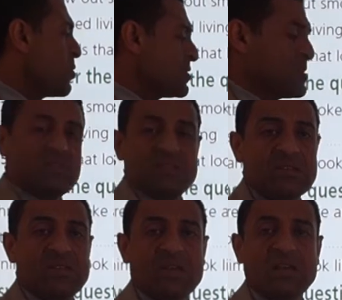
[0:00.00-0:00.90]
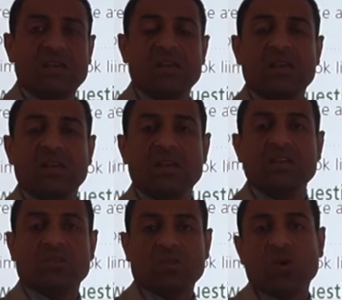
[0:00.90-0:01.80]
would
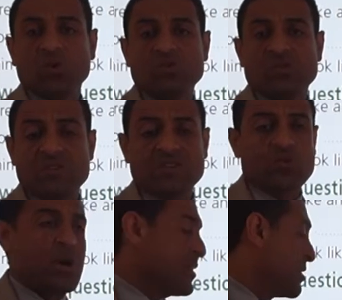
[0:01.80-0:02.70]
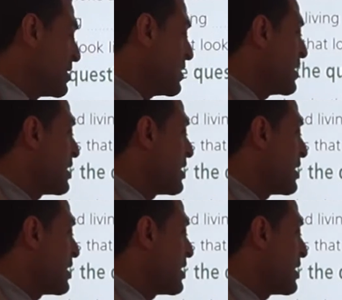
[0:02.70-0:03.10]
it cause this one?